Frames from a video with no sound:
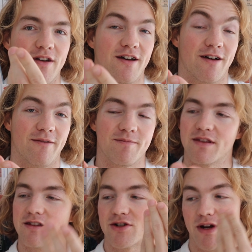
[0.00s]
the
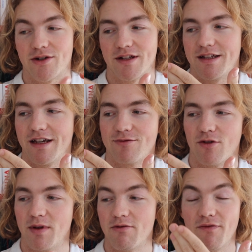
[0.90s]
straight translation
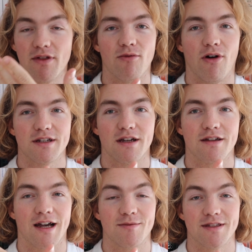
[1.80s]
would be with the
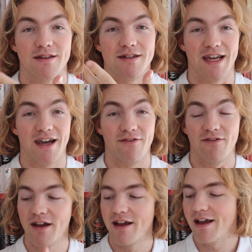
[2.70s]
water comes the
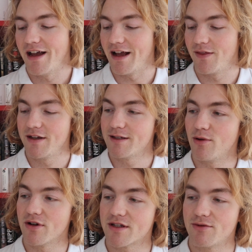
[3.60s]
death. And this
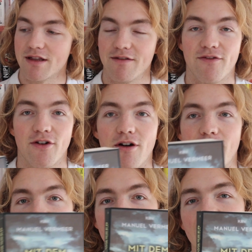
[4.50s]
book is written
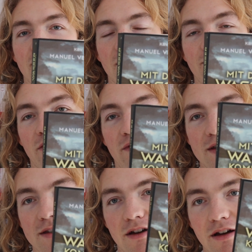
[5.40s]
from the
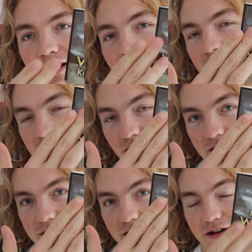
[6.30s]
Professor
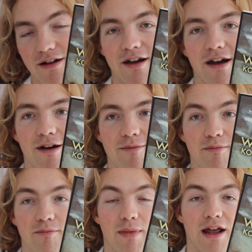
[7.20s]
Dr.
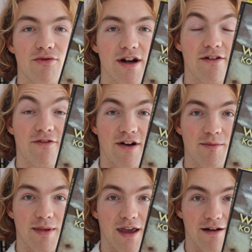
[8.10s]
Manuel
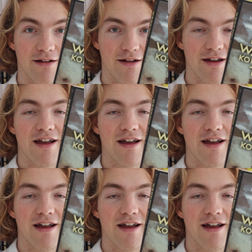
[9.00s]
Vermeer.